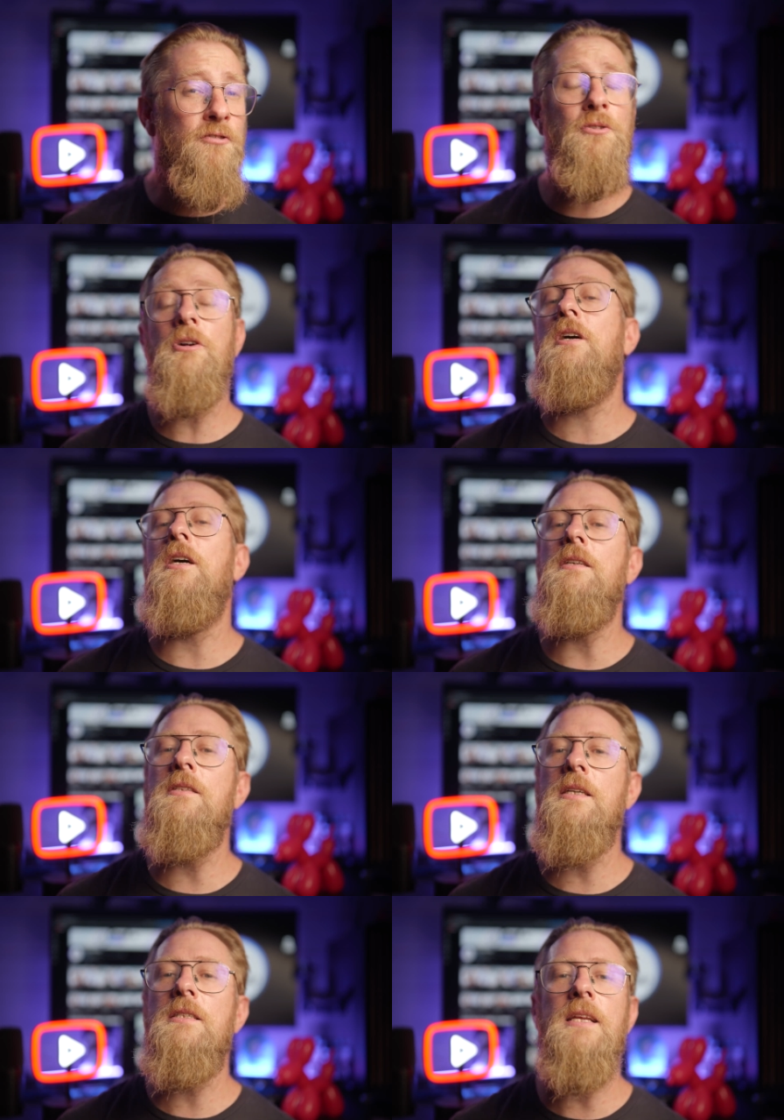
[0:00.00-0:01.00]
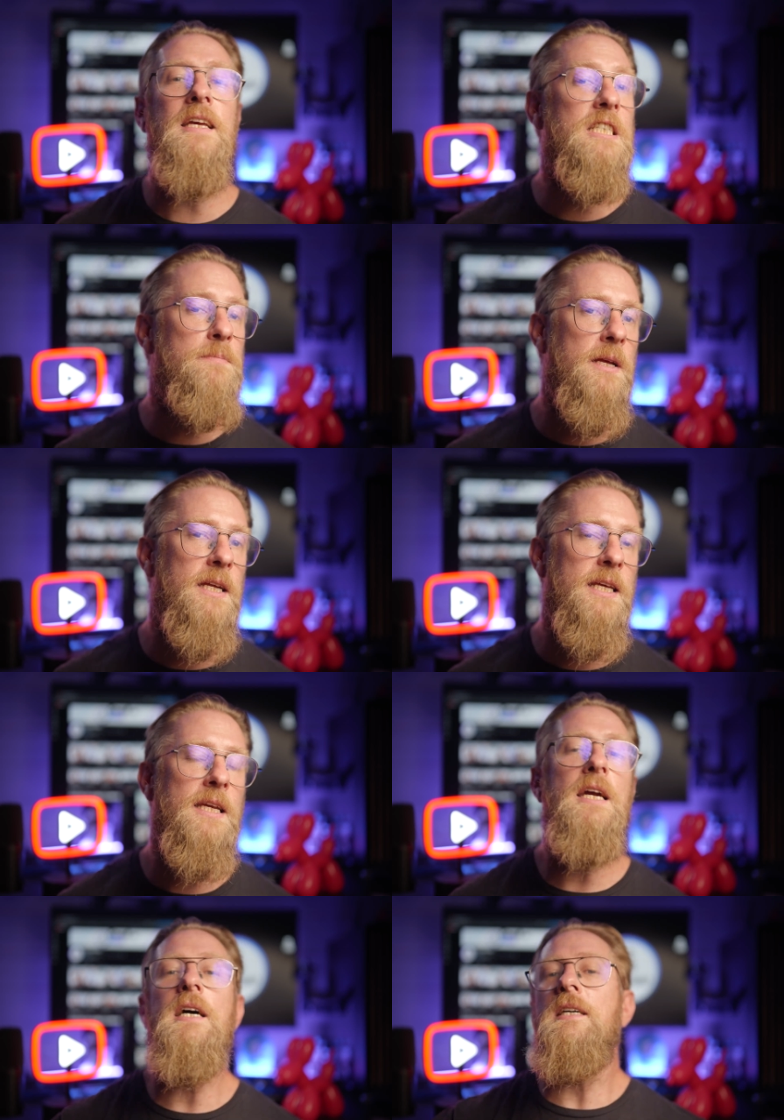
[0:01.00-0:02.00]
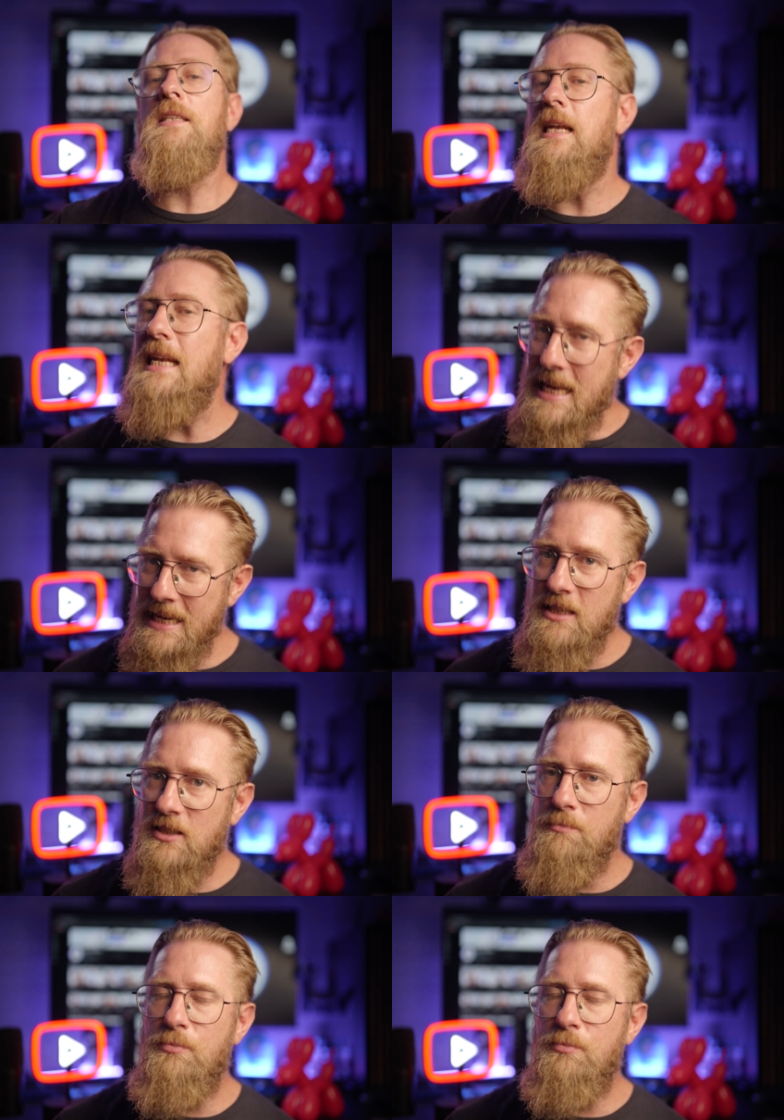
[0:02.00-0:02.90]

for a content explaining the latest